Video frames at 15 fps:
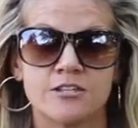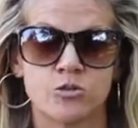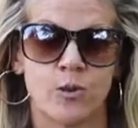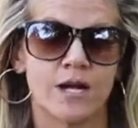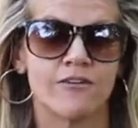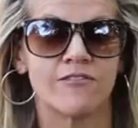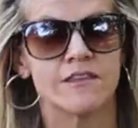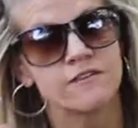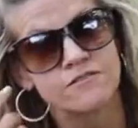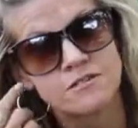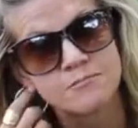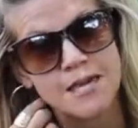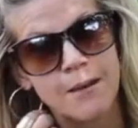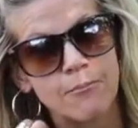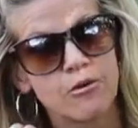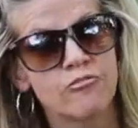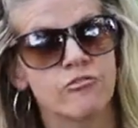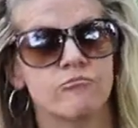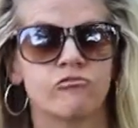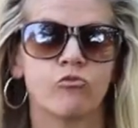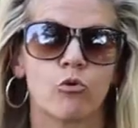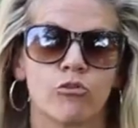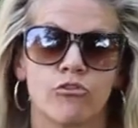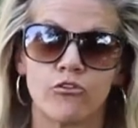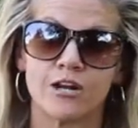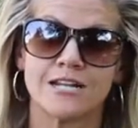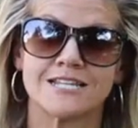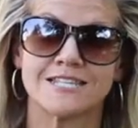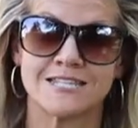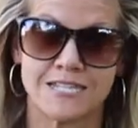the twenty-fifth of September from four thirty
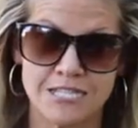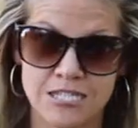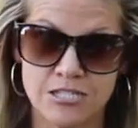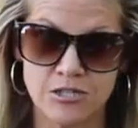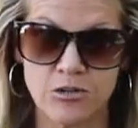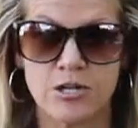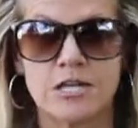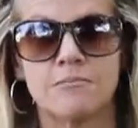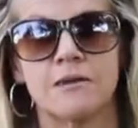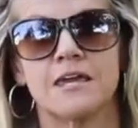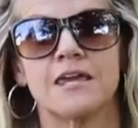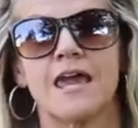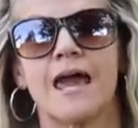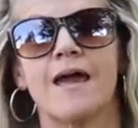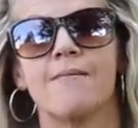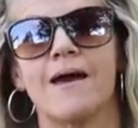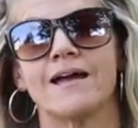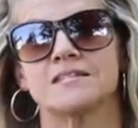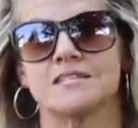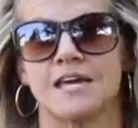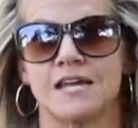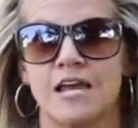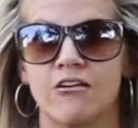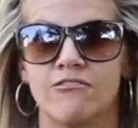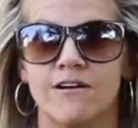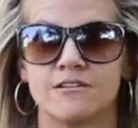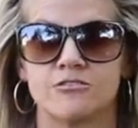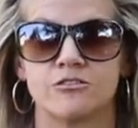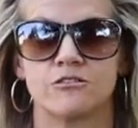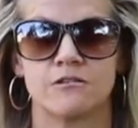to six thirty p m at Danielle
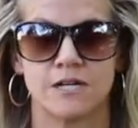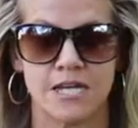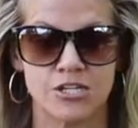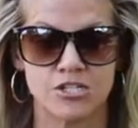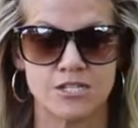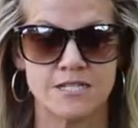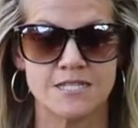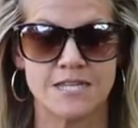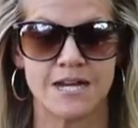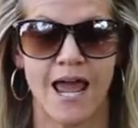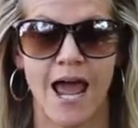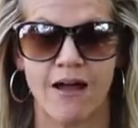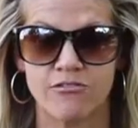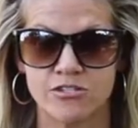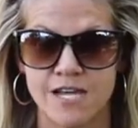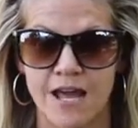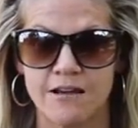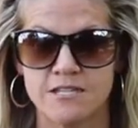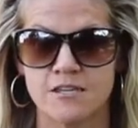Foster Creations in Havertown.